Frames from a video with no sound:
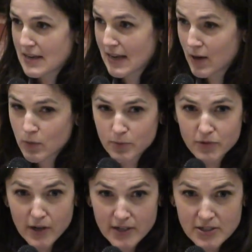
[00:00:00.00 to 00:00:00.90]
Now we'll
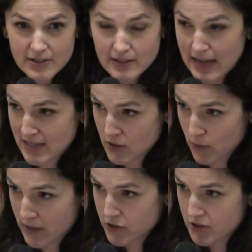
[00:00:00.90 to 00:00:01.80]
move on to the last
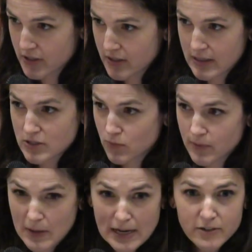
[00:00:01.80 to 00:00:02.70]
question. As a
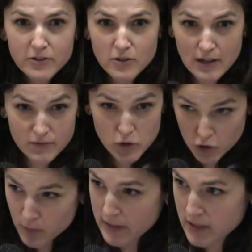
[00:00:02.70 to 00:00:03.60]
reminder, you'll have
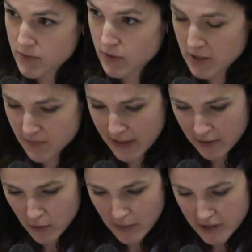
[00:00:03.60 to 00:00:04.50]
2 minutes for this
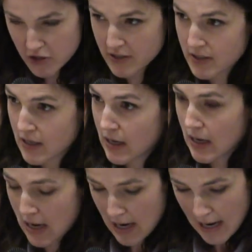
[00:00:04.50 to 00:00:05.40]
final question,
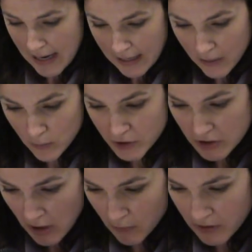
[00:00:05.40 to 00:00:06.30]
and we'll
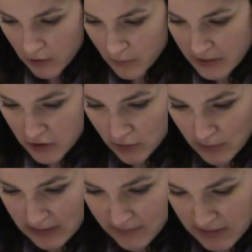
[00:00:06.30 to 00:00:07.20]
start with you, Mr.
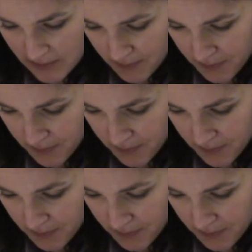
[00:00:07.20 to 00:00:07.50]
Reeves.